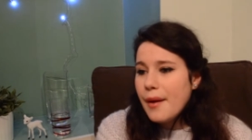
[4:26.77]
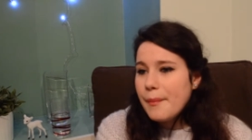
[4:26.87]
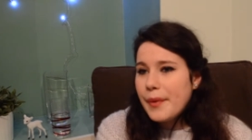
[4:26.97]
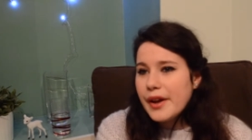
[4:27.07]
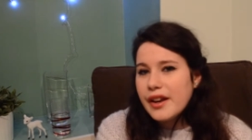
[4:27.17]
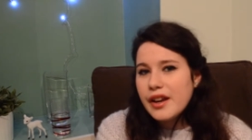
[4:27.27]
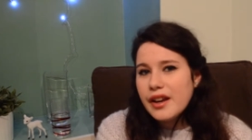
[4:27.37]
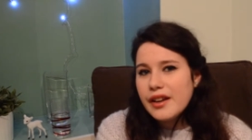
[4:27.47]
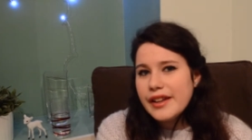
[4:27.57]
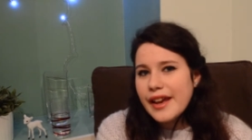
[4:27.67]
But
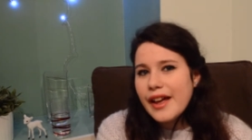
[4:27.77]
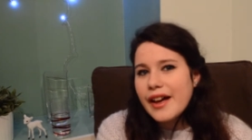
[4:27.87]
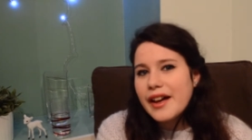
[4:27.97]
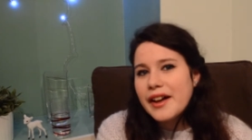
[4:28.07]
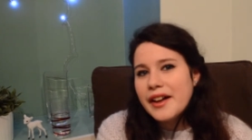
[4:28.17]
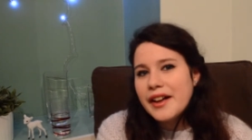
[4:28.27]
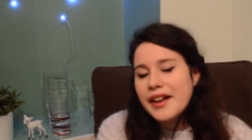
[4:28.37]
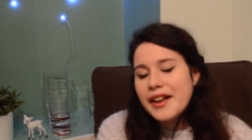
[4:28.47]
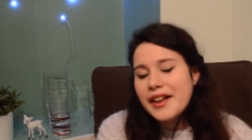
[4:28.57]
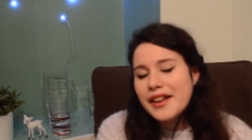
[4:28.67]
yeah,
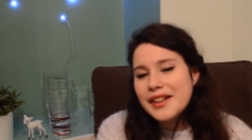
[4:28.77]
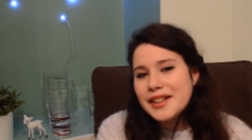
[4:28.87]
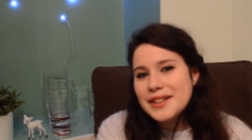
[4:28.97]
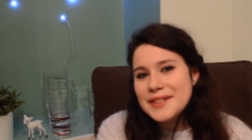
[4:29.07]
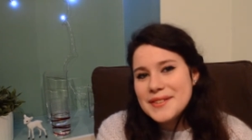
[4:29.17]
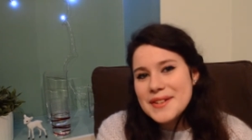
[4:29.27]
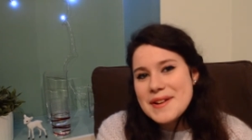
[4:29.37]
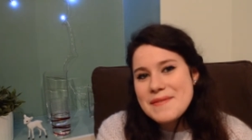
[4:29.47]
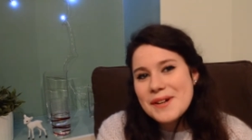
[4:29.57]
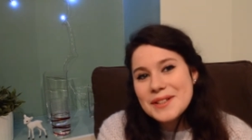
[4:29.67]

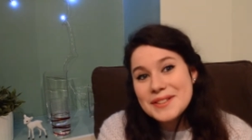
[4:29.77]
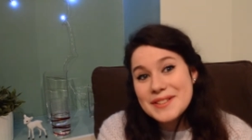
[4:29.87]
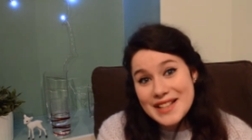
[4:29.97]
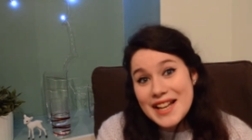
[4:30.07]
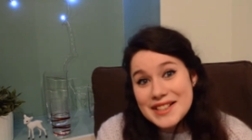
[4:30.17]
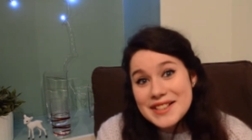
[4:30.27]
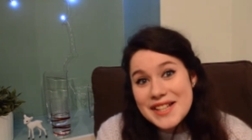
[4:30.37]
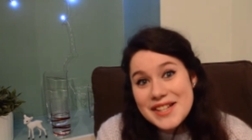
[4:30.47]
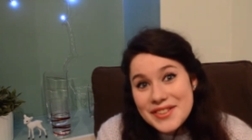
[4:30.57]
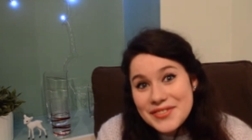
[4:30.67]
drinking water is
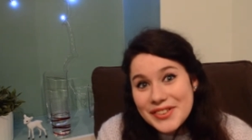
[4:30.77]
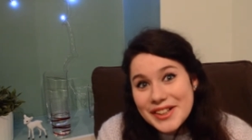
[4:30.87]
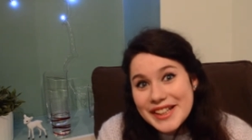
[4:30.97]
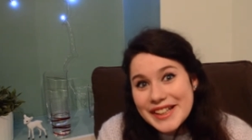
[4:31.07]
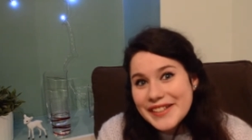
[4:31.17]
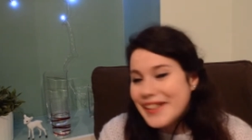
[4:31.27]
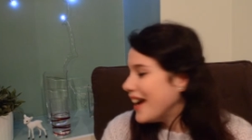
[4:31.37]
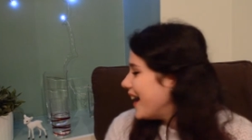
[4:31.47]
actually good for you.